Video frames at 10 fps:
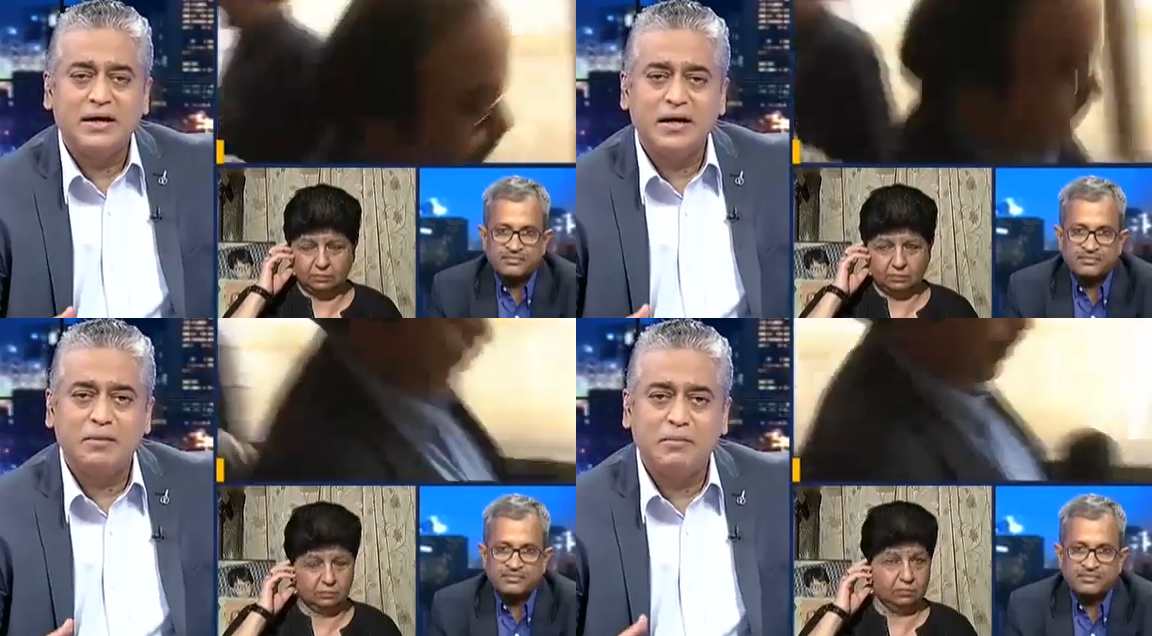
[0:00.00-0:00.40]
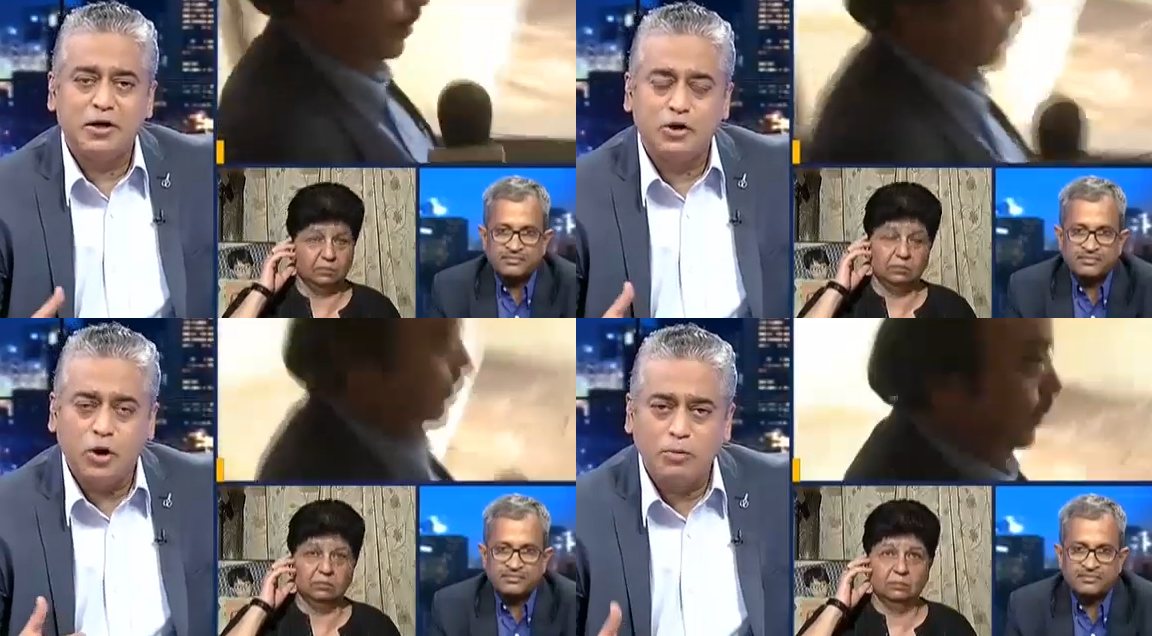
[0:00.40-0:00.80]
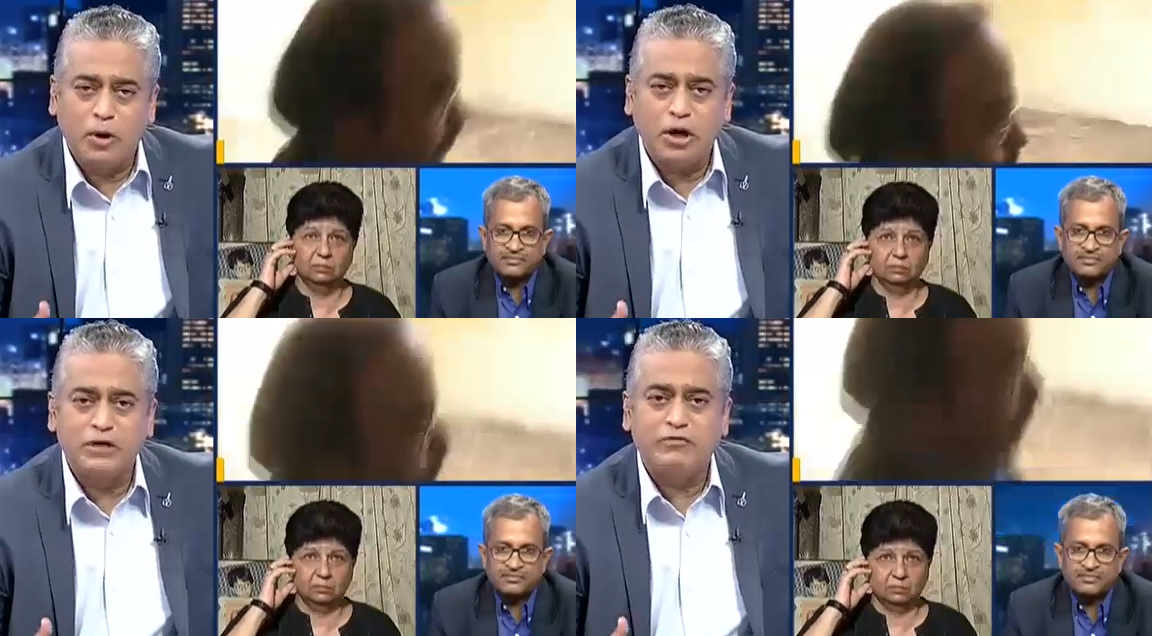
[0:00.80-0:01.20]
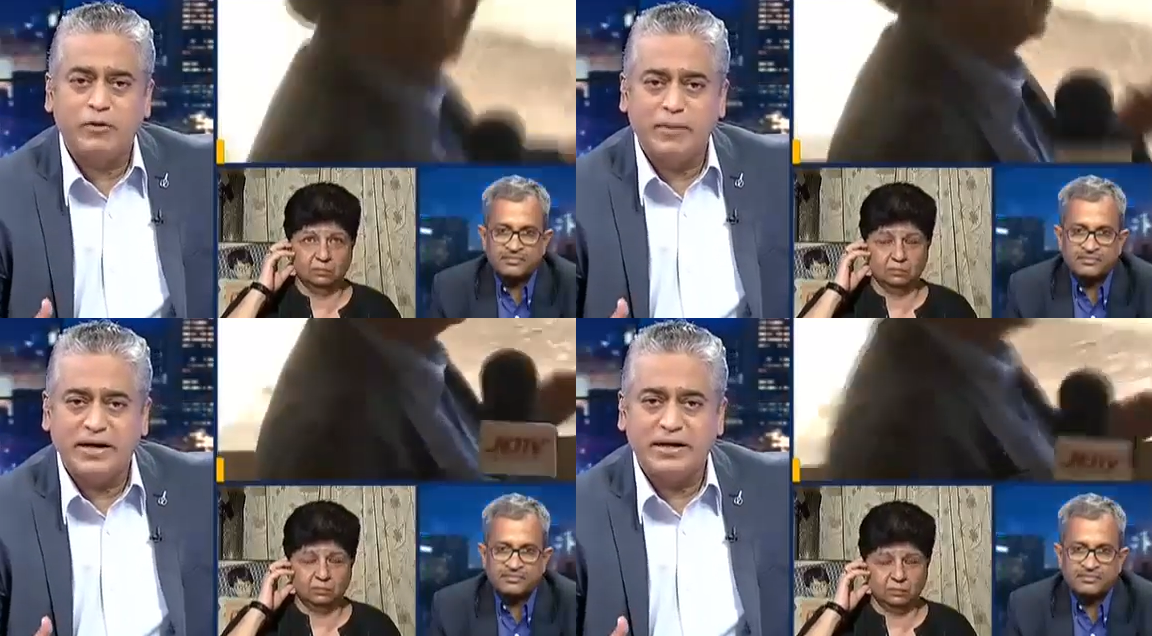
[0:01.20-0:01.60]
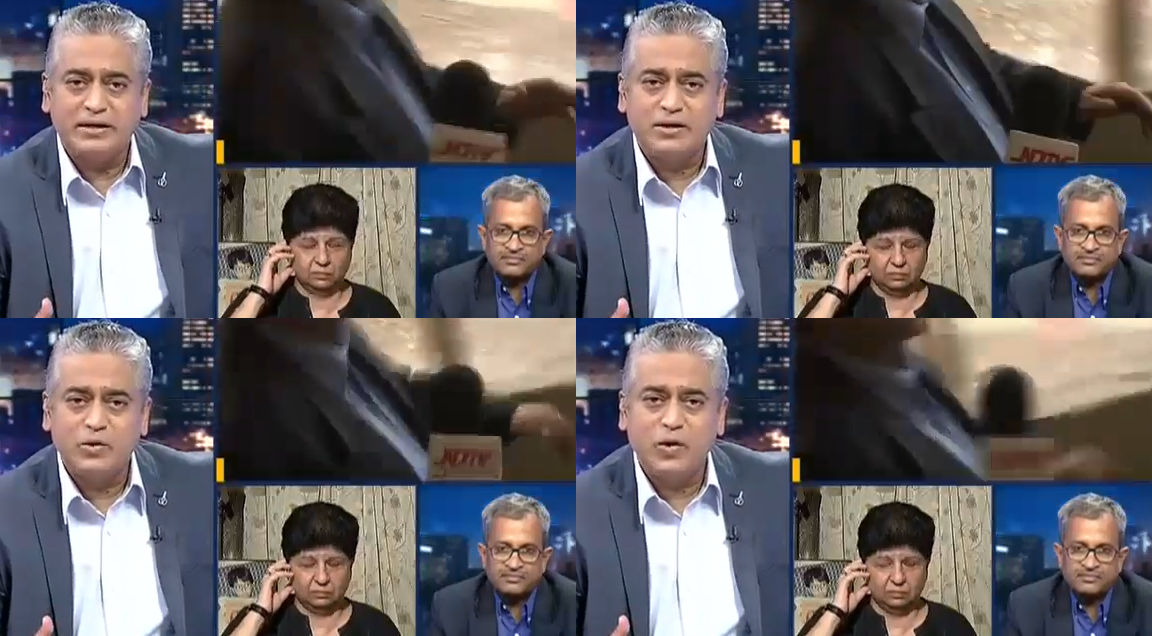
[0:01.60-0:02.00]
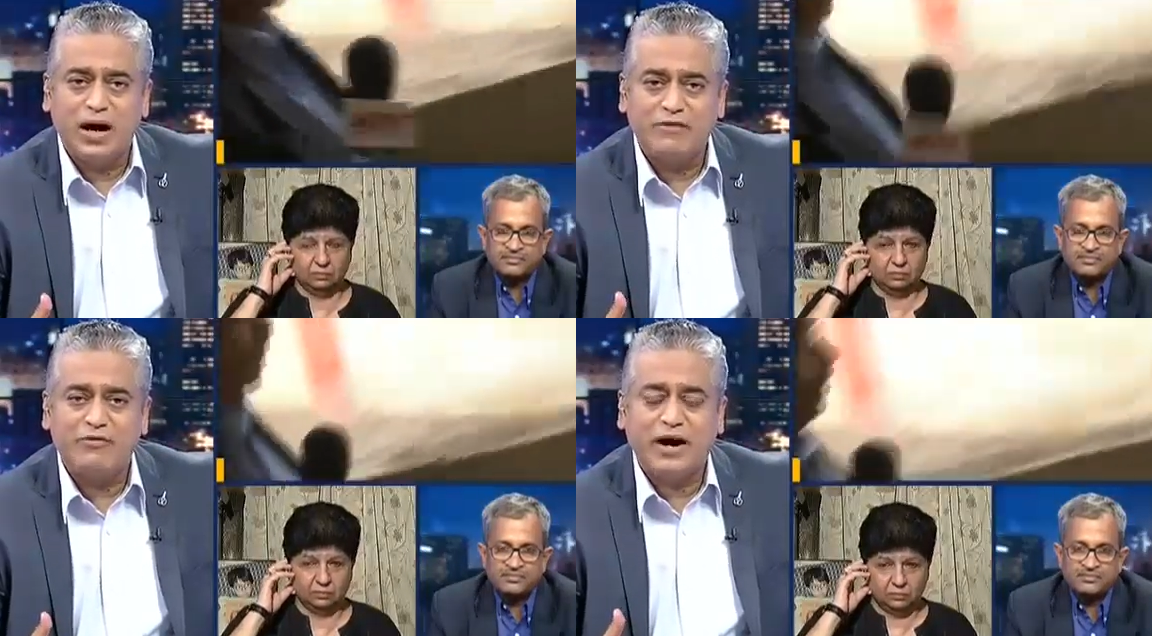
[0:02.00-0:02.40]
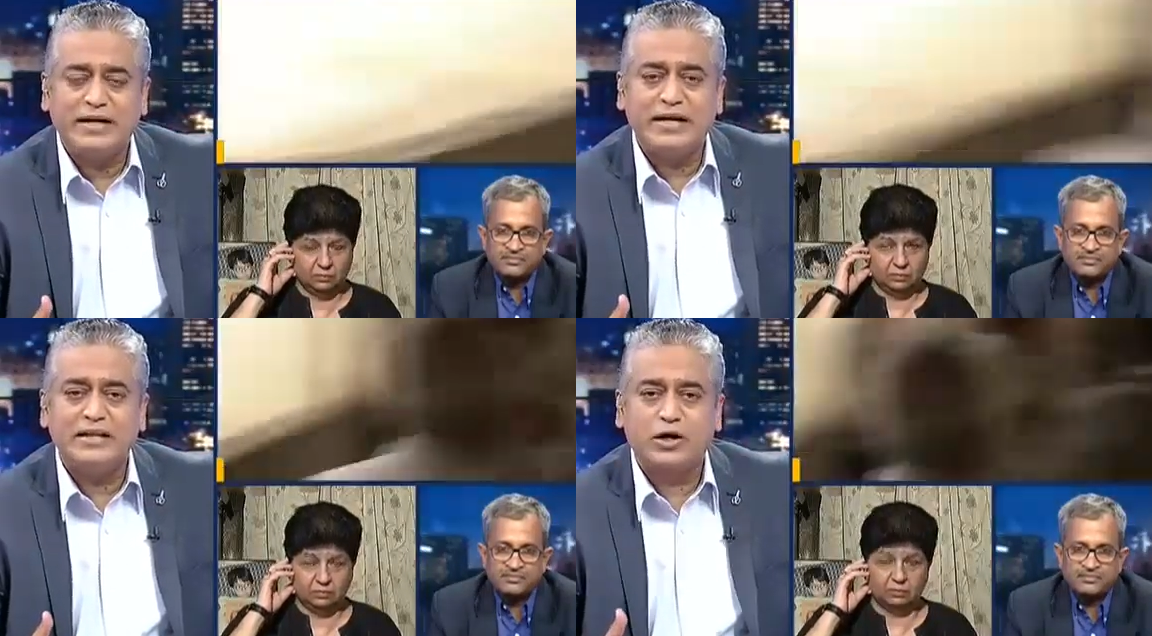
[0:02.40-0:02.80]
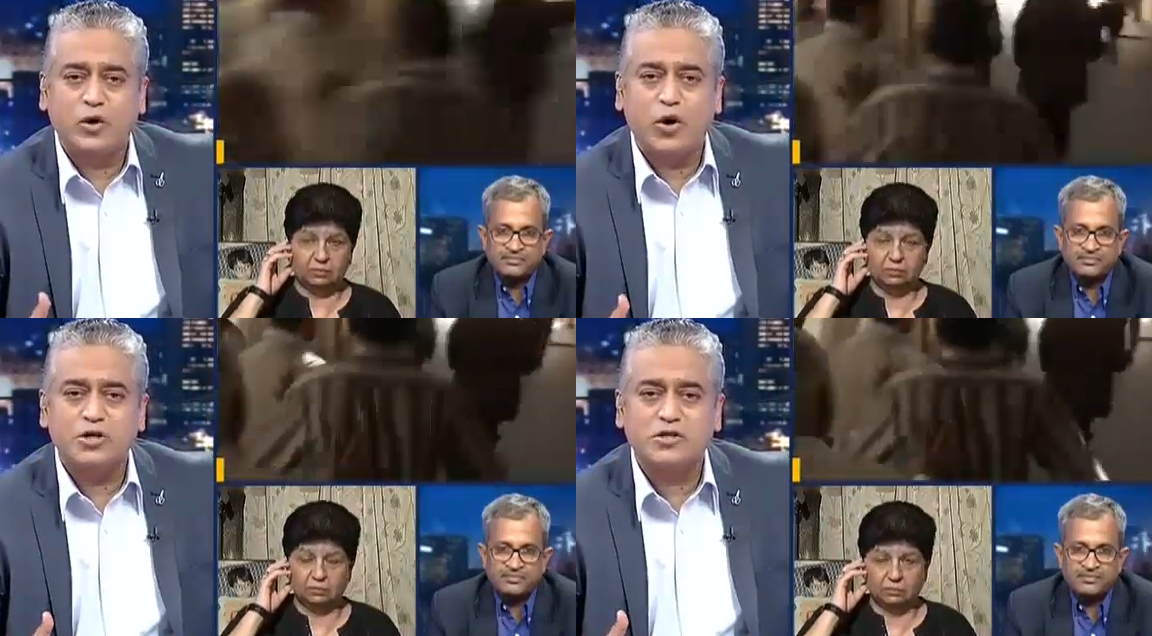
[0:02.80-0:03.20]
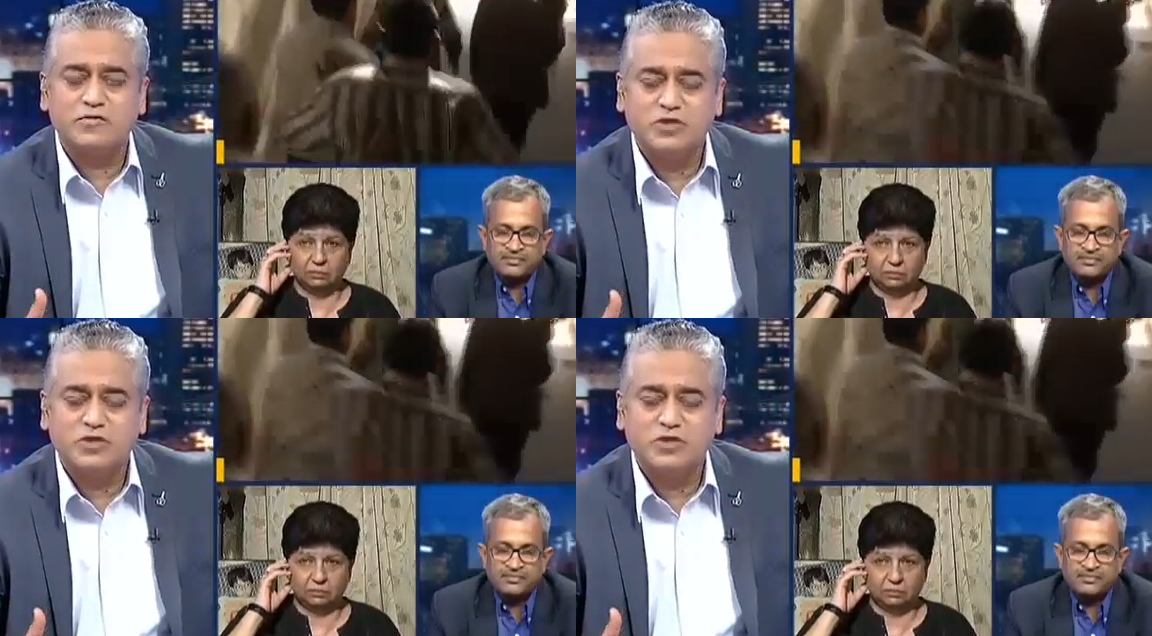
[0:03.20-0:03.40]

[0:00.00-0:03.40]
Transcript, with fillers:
Speaker 1: a, role model for many who are fighting the courts of